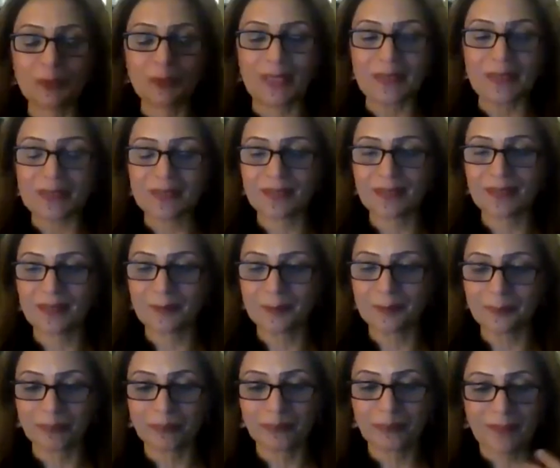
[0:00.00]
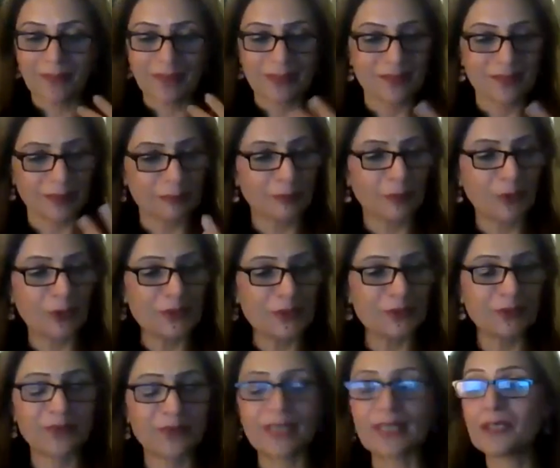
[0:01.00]
quite a point
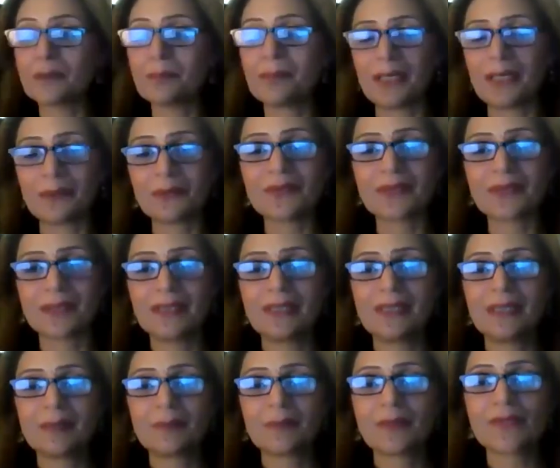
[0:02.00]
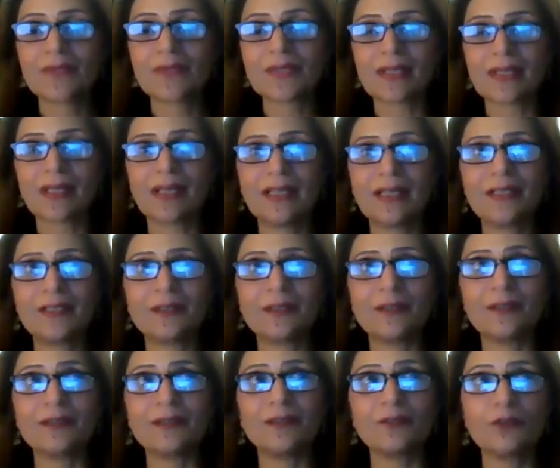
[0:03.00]
to think about, because I
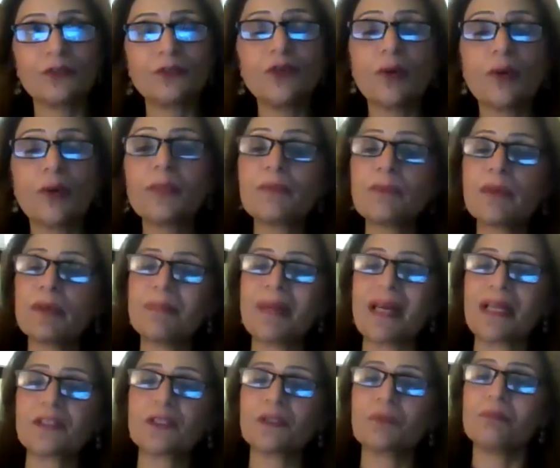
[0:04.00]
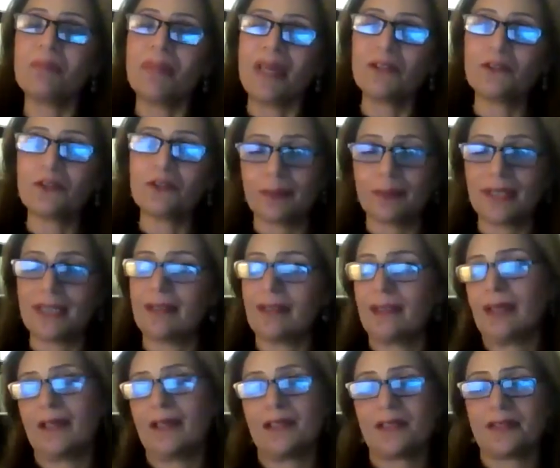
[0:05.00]
normally we imagine men to be in
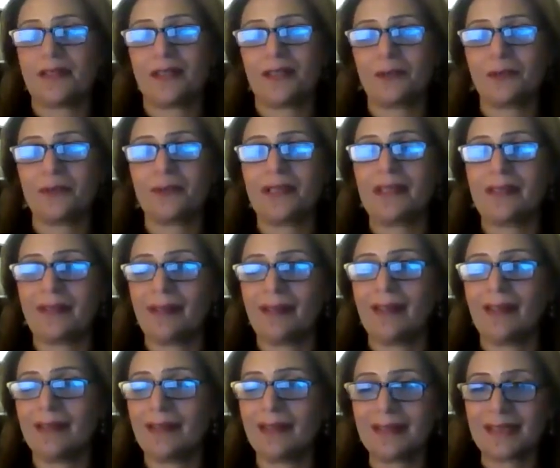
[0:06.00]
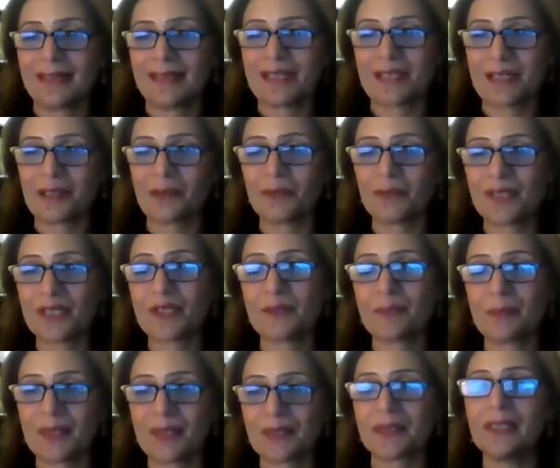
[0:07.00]
the ICU, and that's how it is.
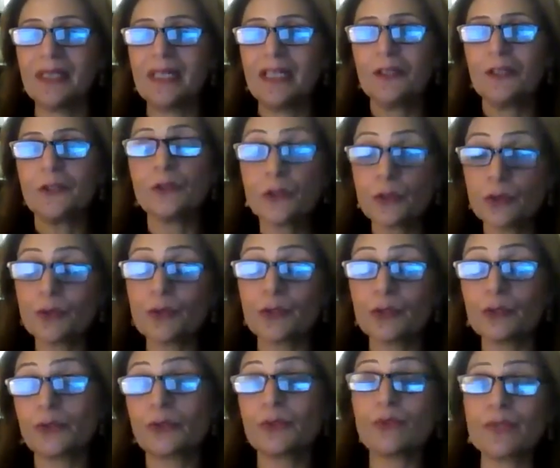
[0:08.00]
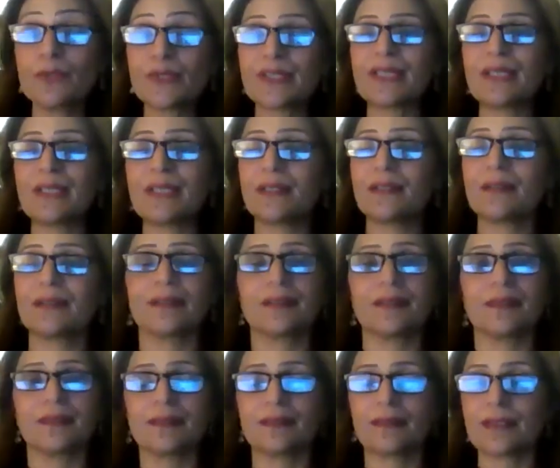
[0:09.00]
But you do see
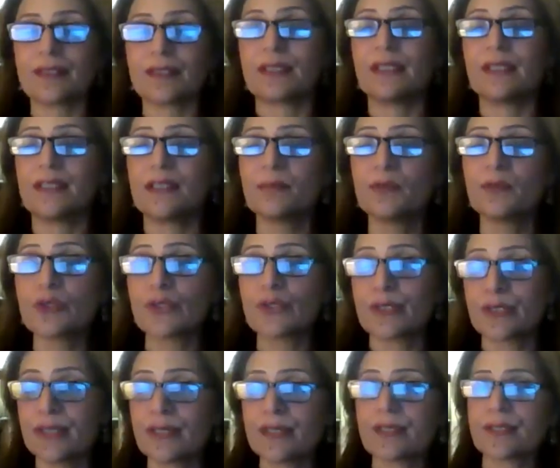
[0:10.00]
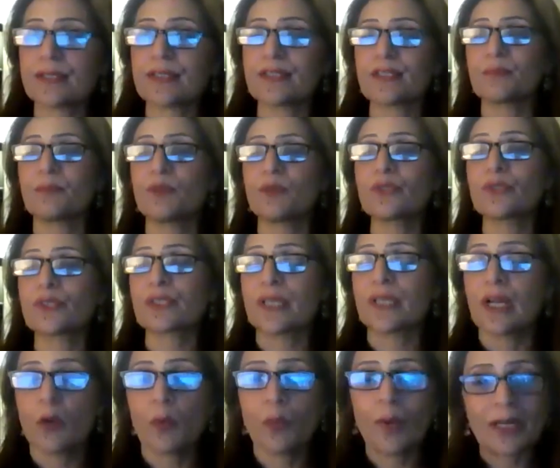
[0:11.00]
the senior most nurses, the most
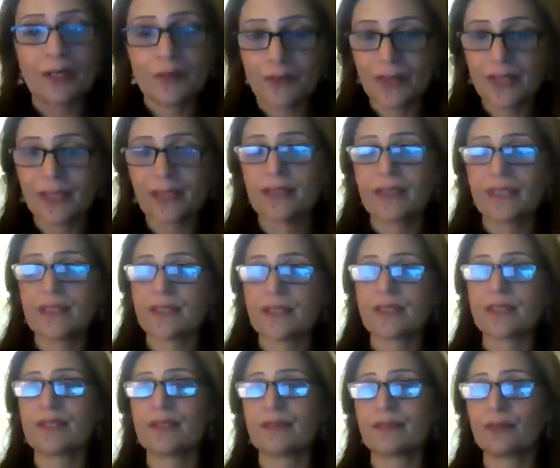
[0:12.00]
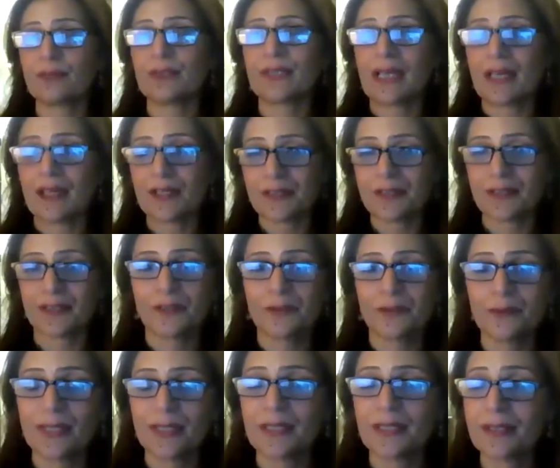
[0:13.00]
well-trained nurses for the
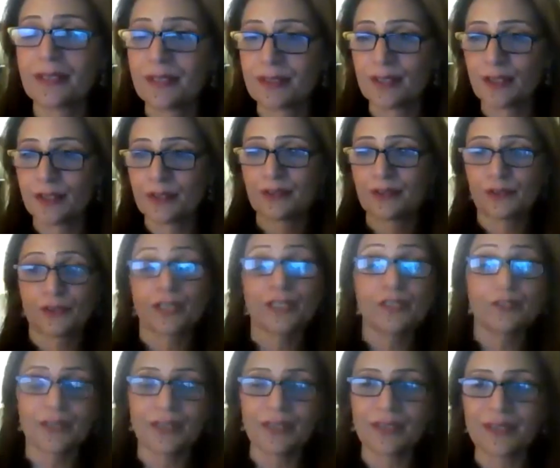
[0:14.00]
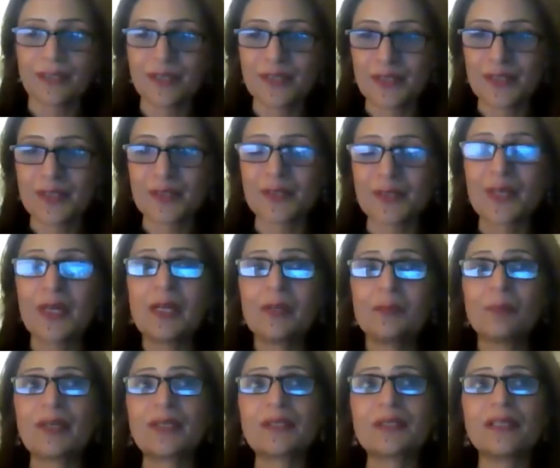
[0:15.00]
ICU, and the surgical nurses.
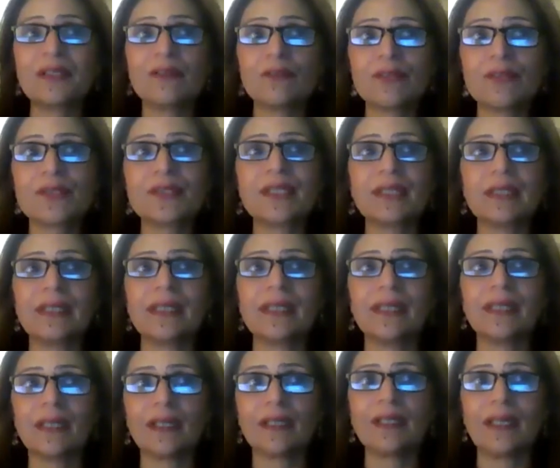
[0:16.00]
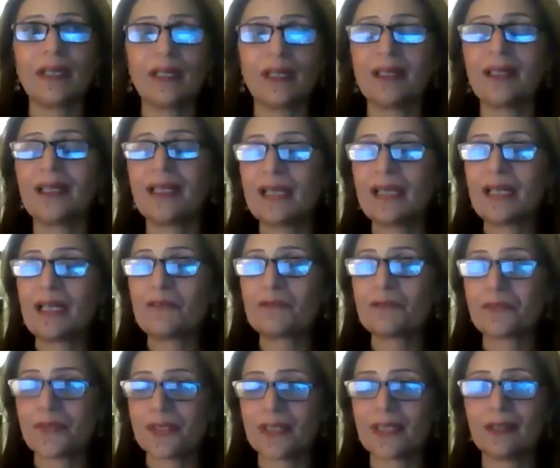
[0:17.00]
But interestingly, yeah, I have
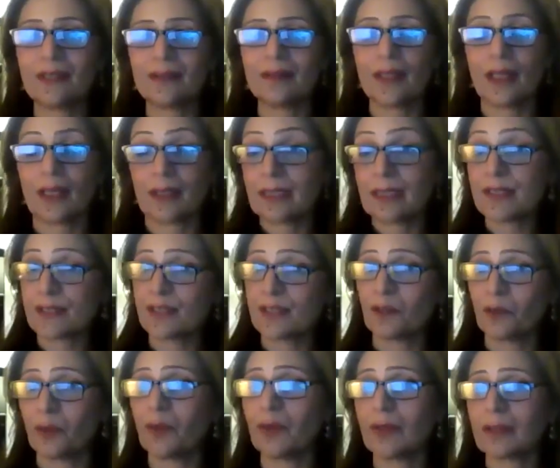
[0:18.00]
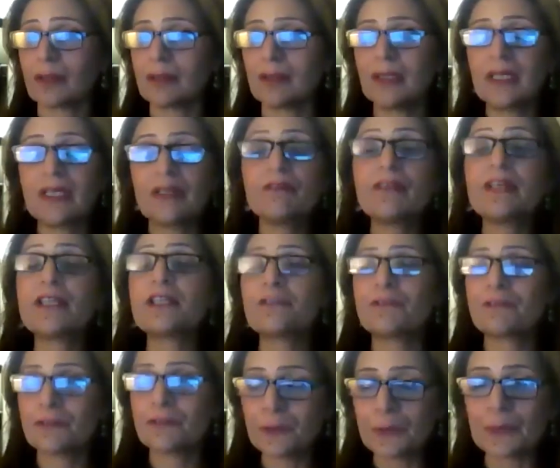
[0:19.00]
seen, at least in Lahore, very
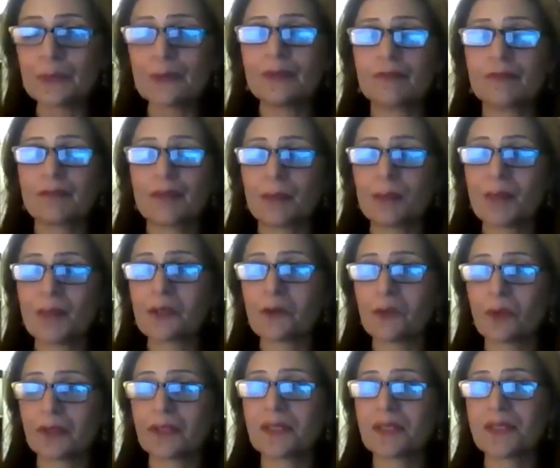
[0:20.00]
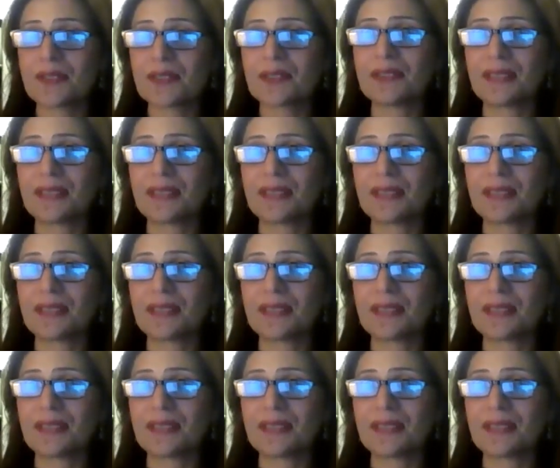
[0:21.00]
few female doctors in